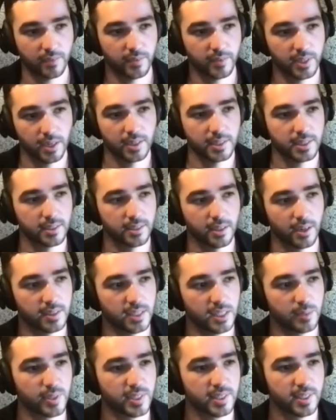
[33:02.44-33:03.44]
kind of
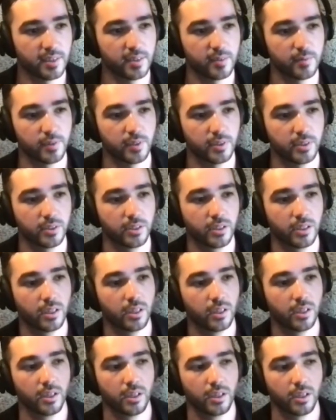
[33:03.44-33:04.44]
90% for
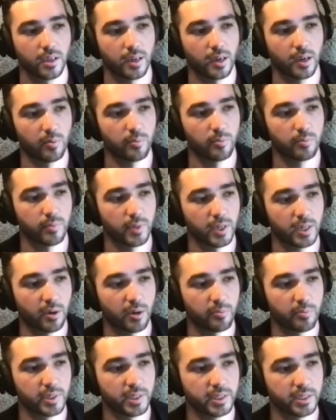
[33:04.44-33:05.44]
a
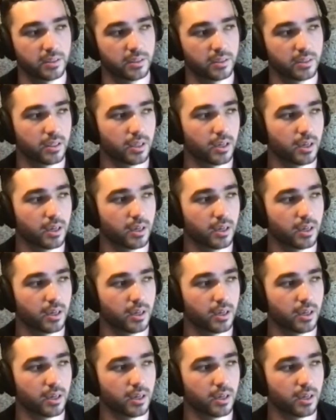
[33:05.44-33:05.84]
company.